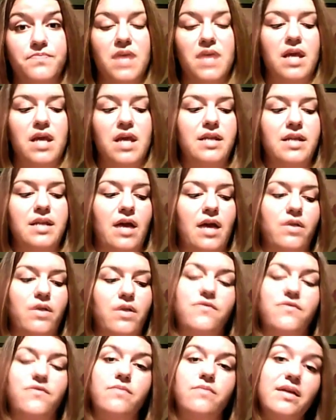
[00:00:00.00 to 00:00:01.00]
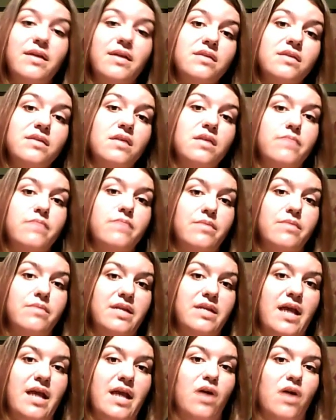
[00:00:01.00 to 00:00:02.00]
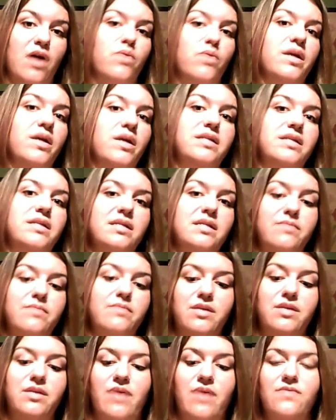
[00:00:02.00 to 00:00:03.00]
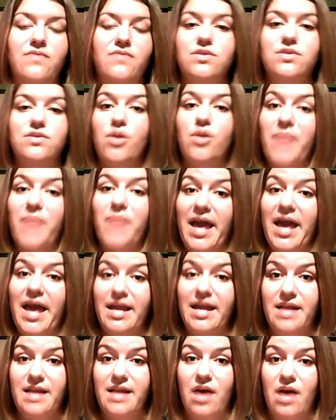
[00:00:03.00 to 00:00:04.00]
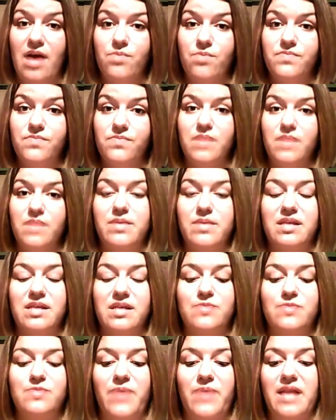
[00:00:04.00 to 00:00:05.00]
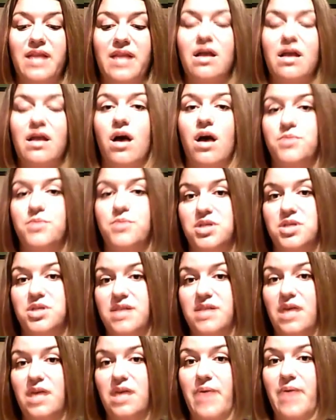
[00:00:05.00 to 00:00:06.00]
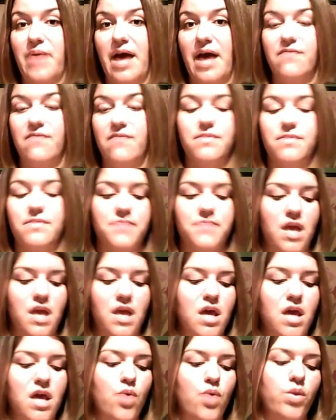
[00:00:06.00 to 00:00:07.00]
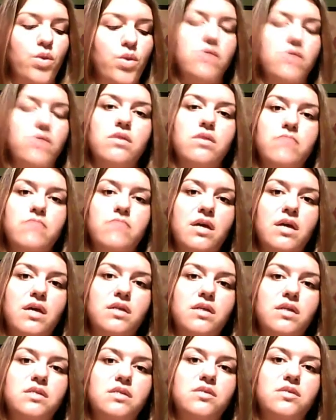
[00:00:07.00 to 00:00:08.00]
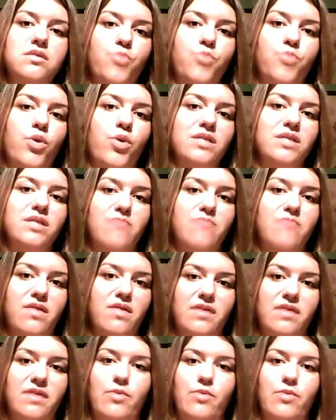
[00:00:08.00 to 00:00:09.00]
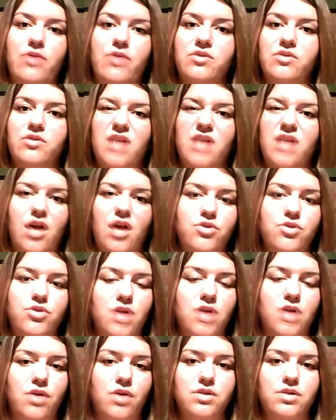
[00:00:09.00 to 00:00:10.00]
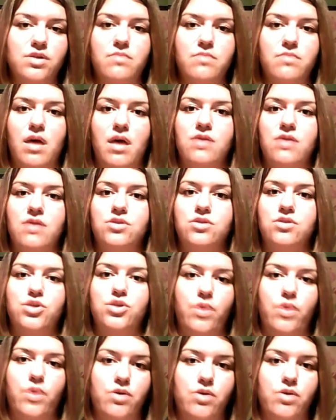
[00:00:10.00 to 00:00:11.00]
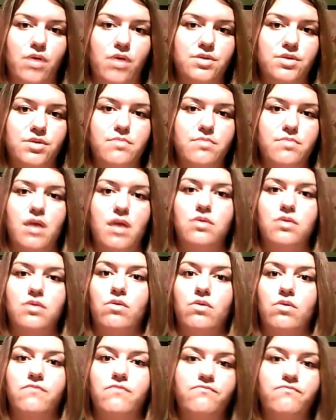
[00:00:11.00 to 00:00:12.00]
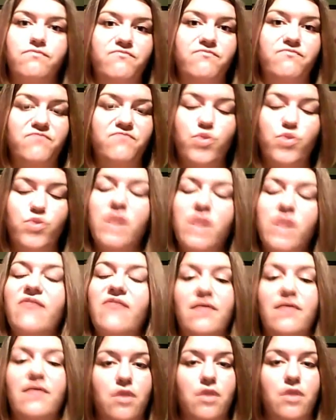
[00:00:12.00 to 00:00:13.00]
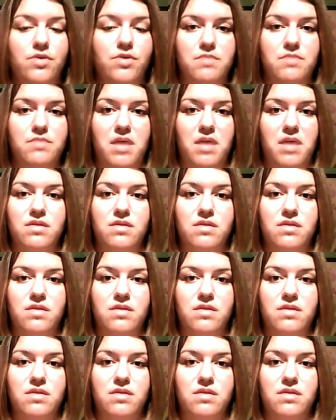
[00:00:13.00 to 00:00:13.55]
Now, if you make the commitment now, it doesn't mean you have to start paying now. Let me explain the options that you have. When you commit to support us monthly, whether it's $100 a month, $200 a month, or $25 a month,